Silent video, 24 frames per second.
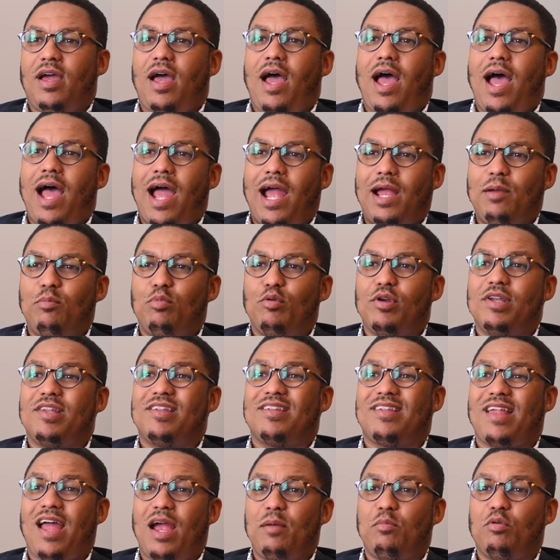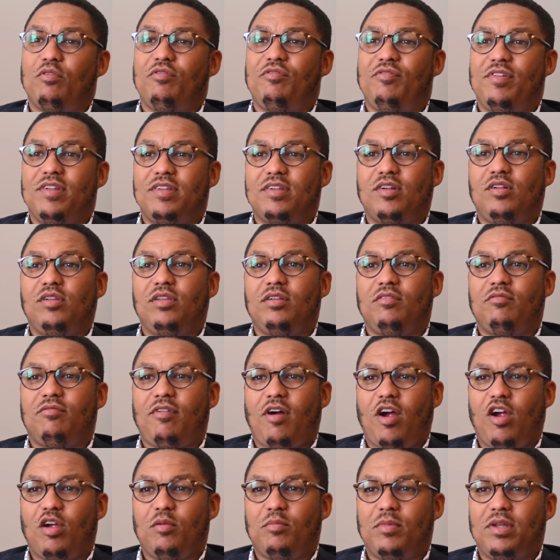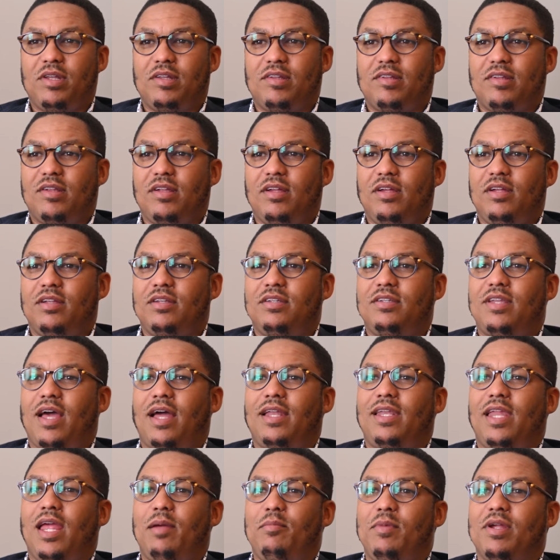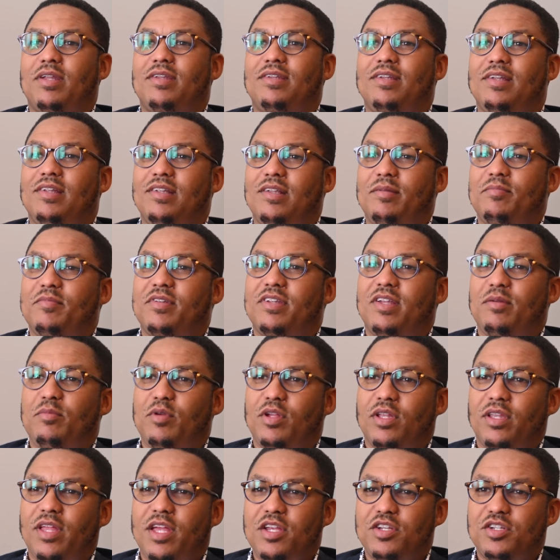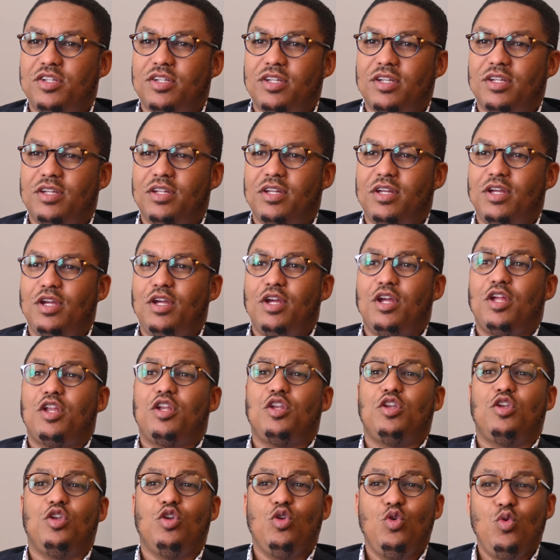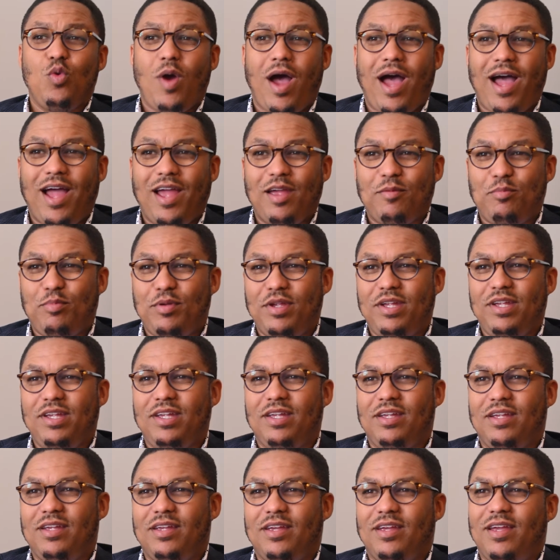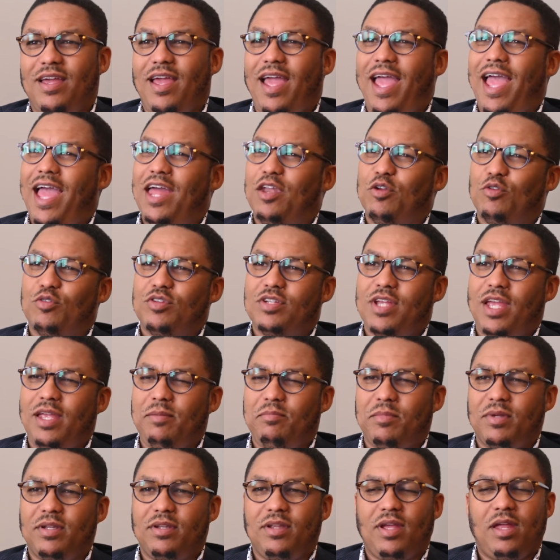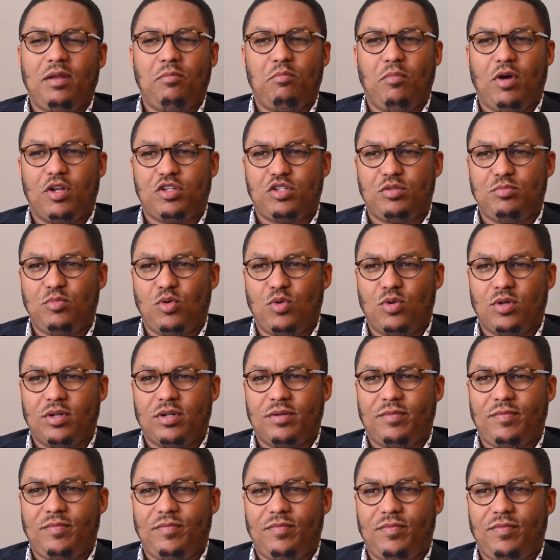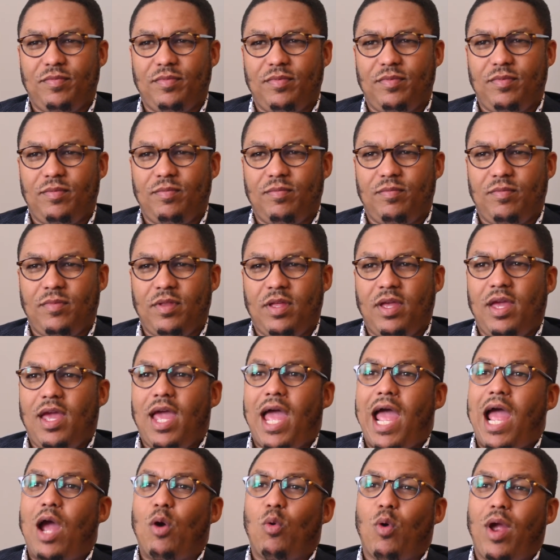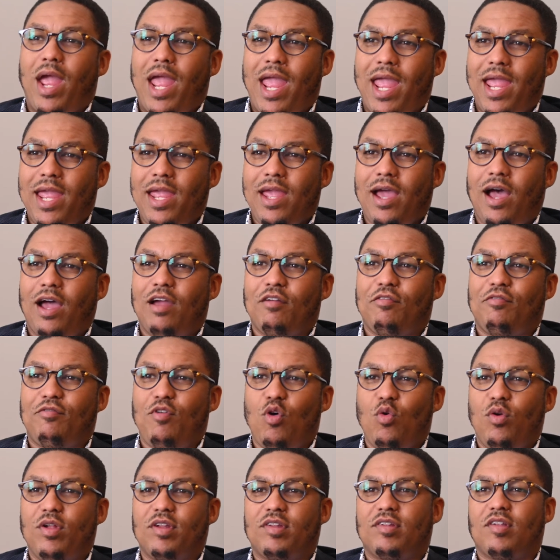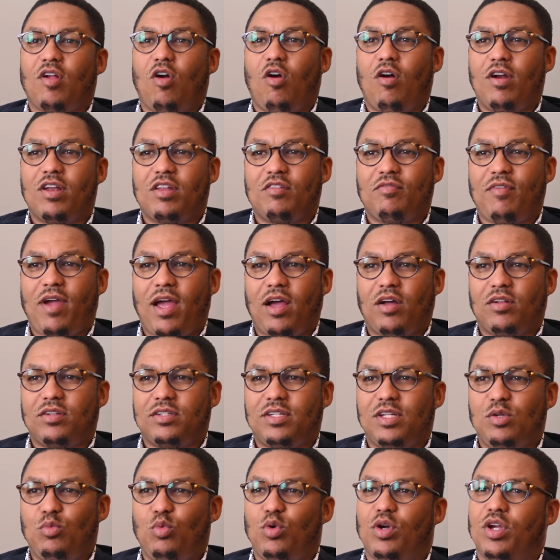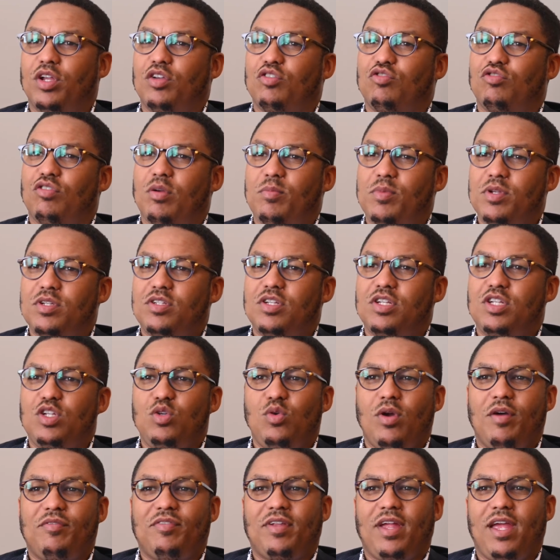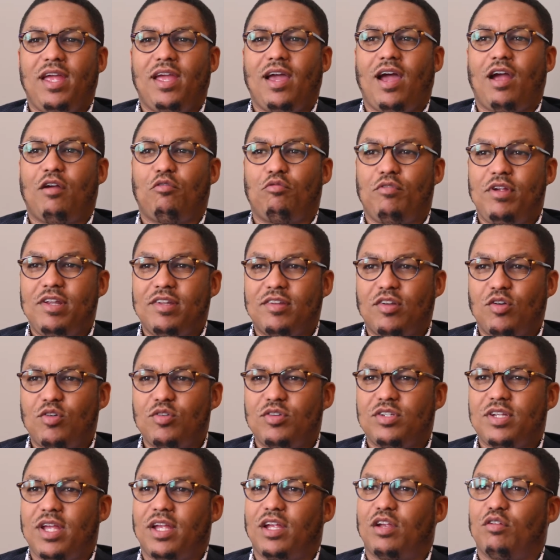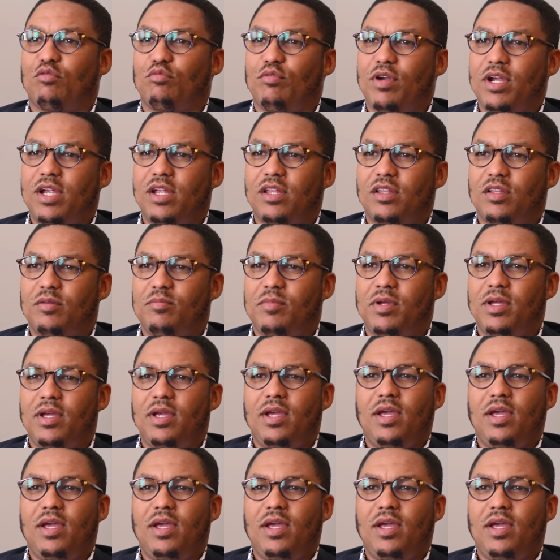hybrid cyber physical environments, dynamic system simulation, new IP, entertainment, and much more. Our AI-focused arts faculty will contribute to UF's AI research and curriculum